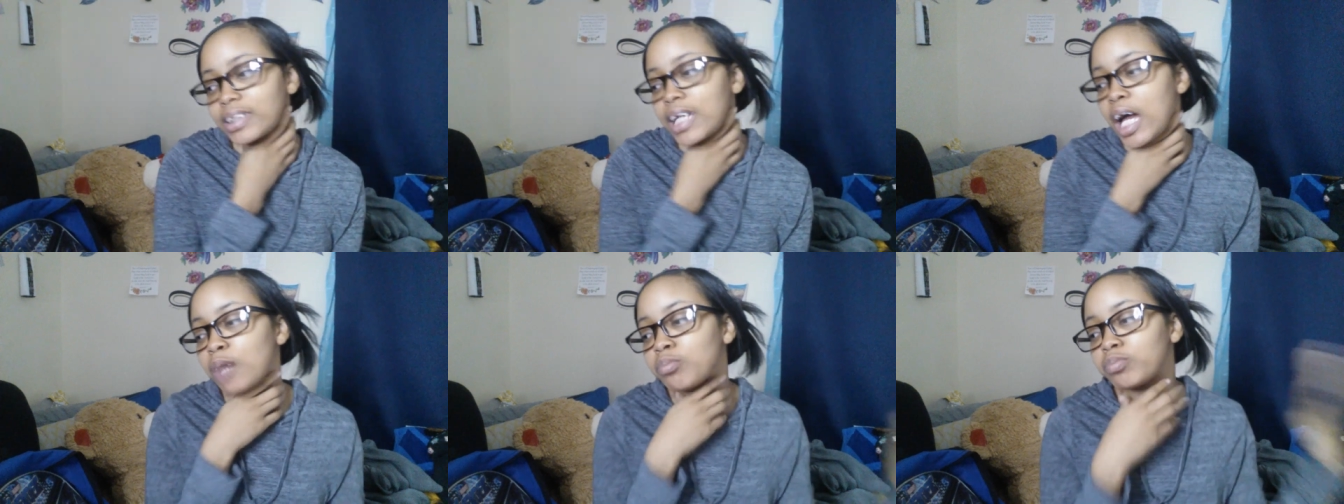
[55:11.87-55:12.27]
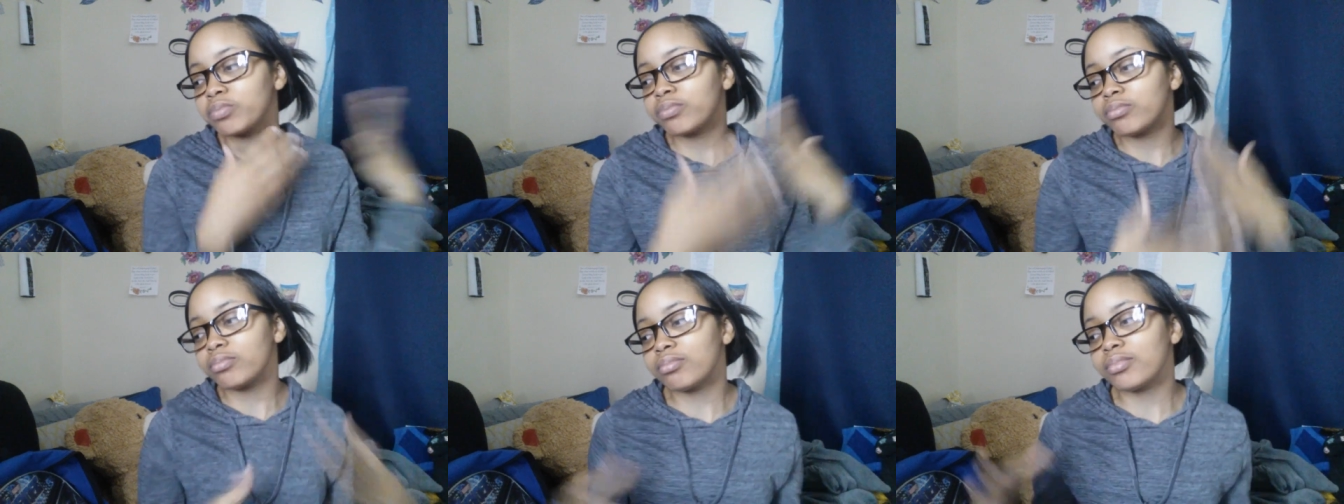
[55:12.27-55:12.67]
top
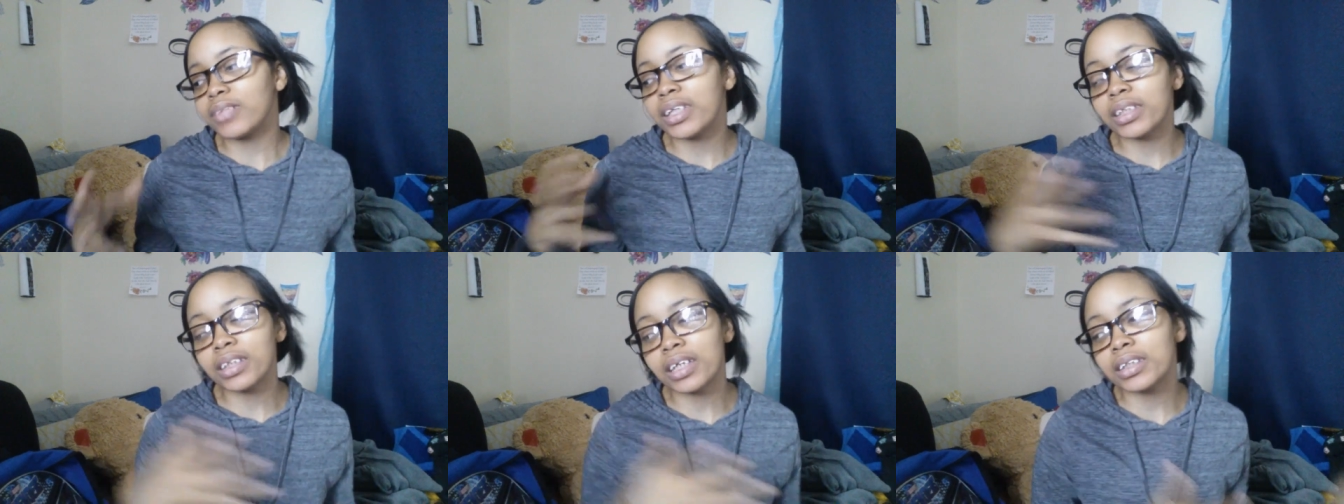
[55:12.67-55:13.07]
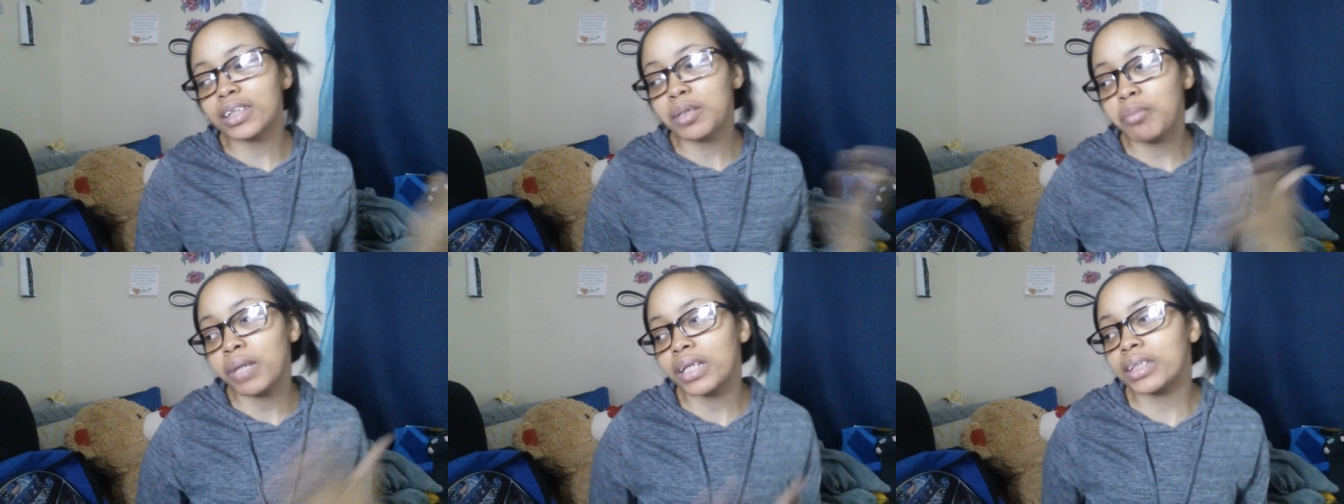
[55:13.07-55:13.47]
it's
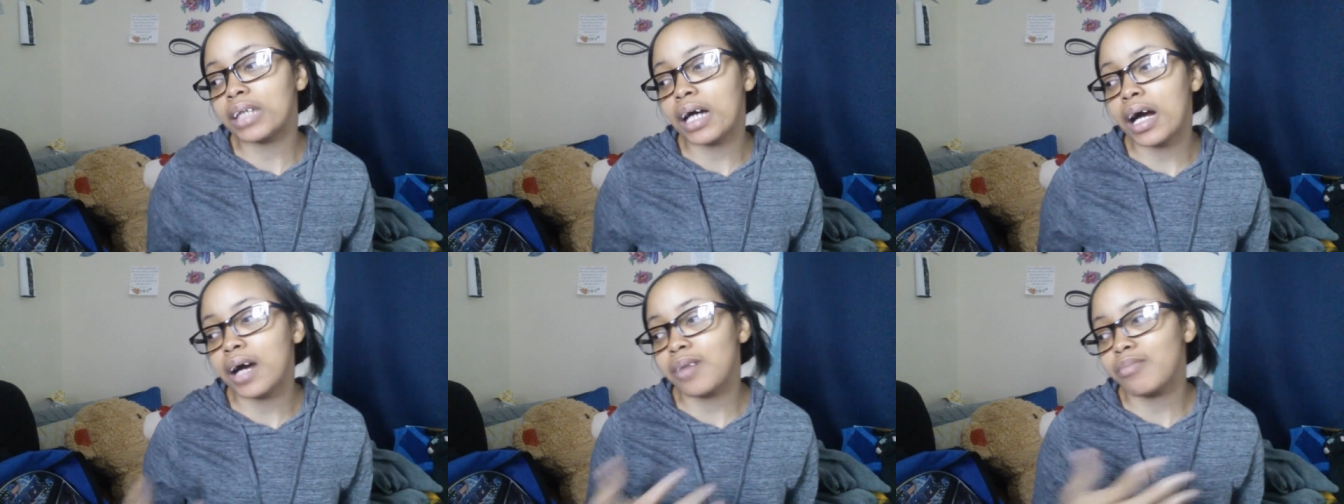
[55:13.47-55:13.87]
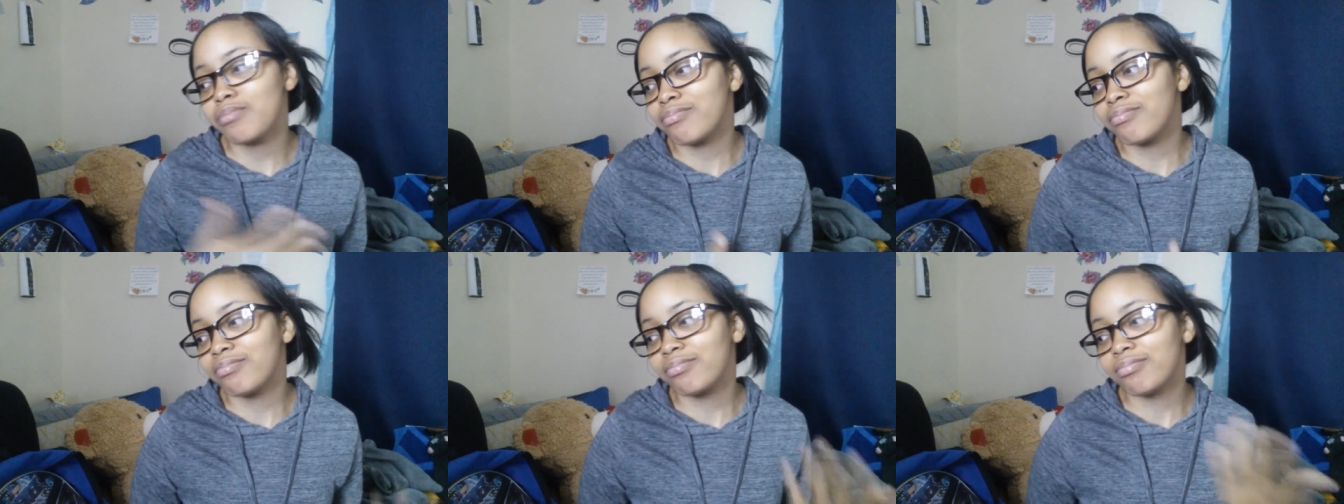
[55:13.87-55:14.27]
it's in my top
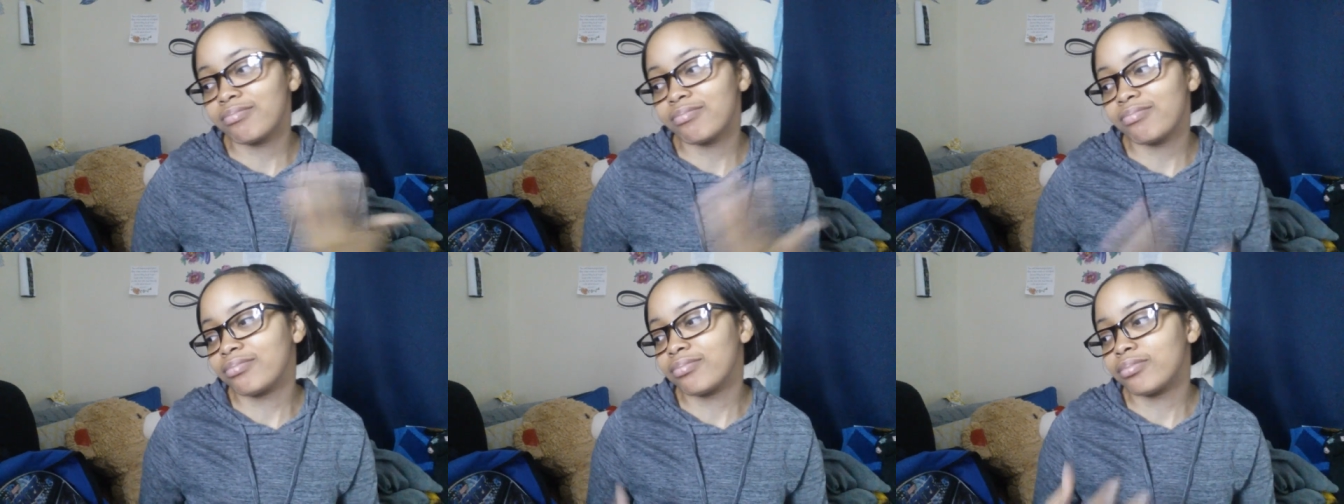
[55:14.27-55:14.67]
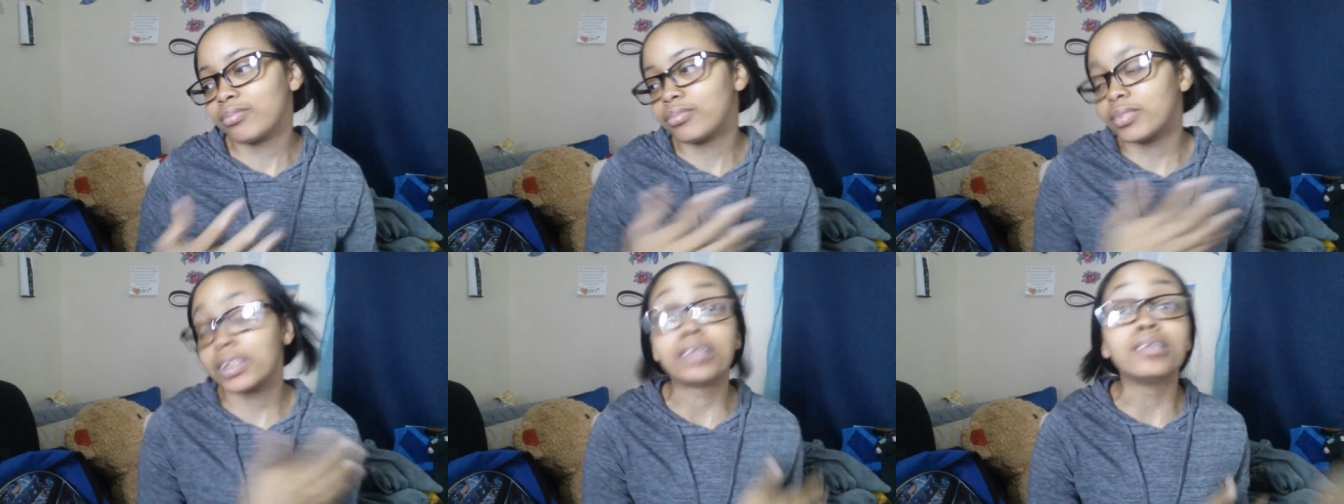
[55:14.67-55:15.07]

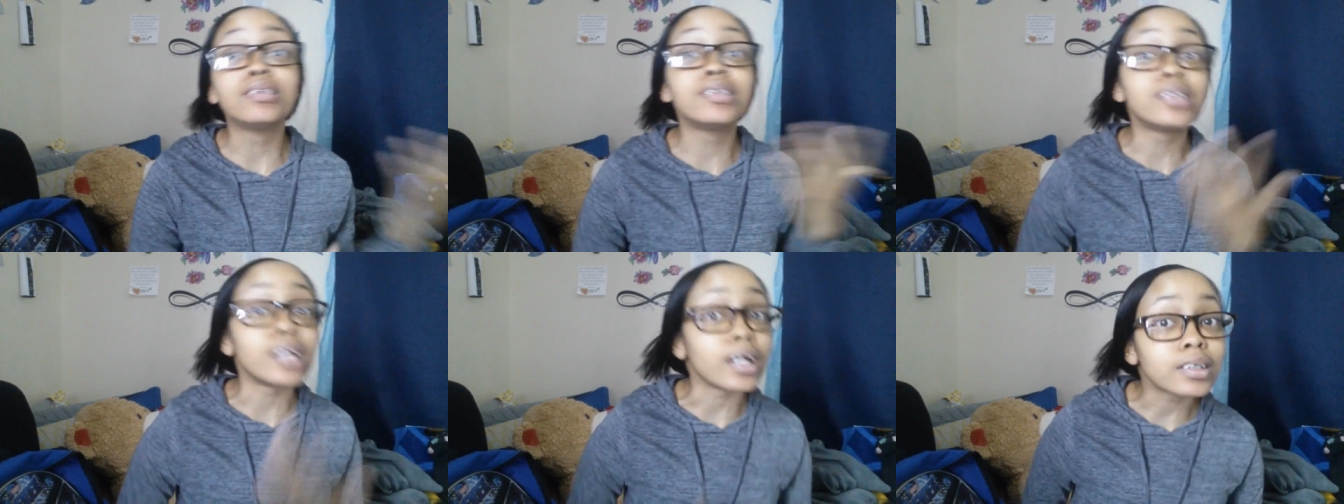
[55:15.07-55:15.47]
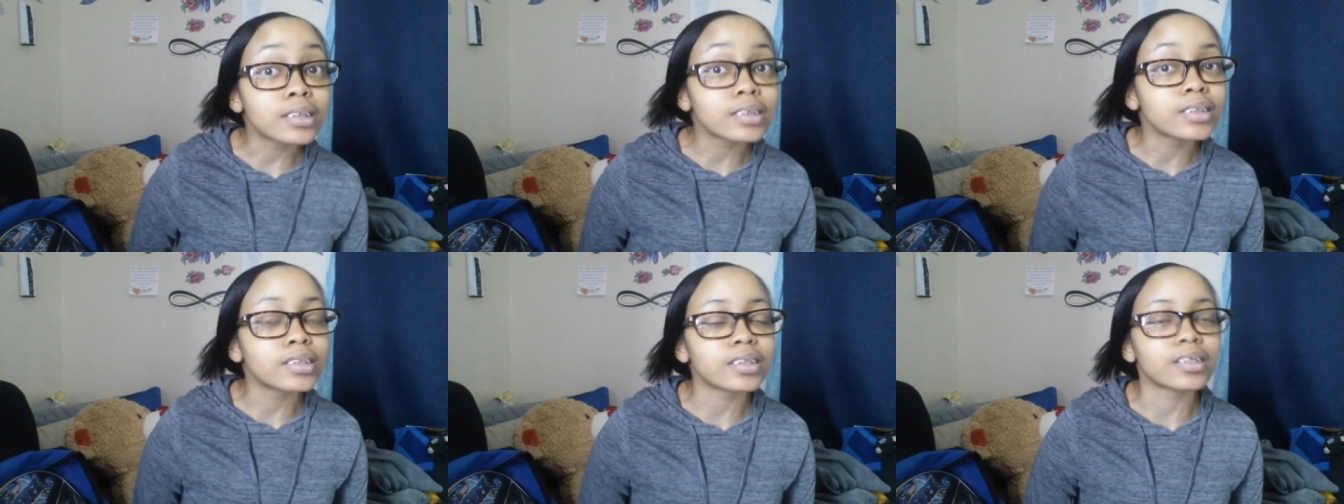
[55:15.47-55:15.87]

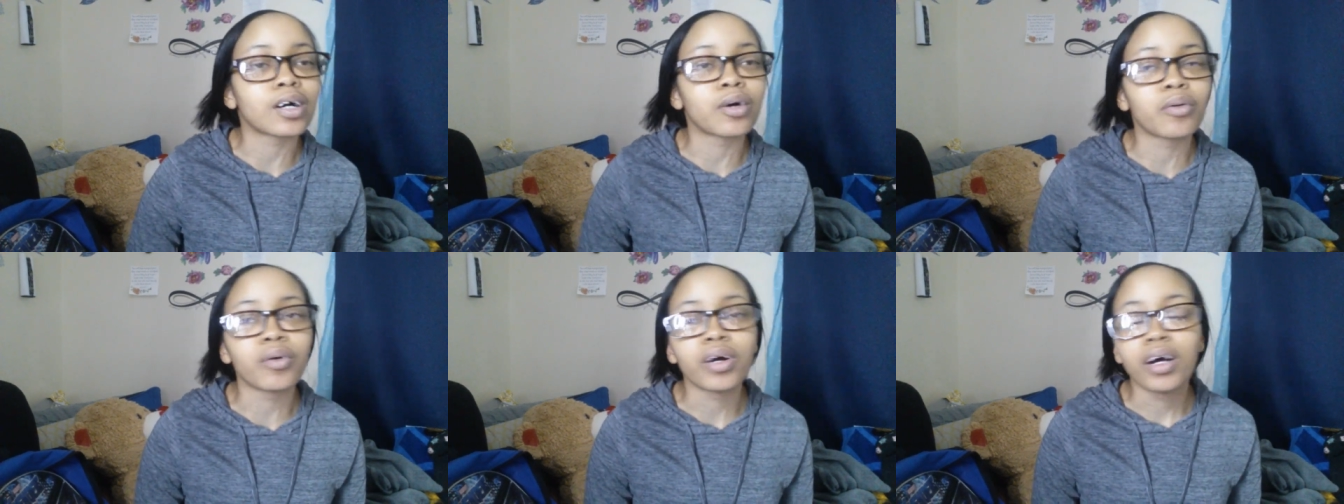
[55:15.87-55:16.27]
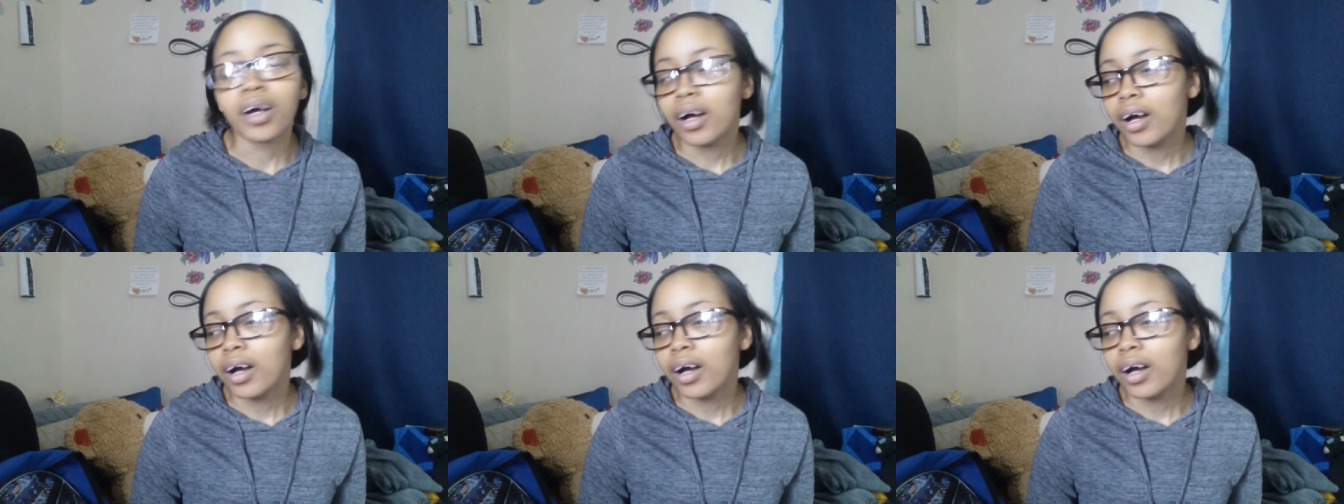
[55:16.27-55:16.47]
six, you know.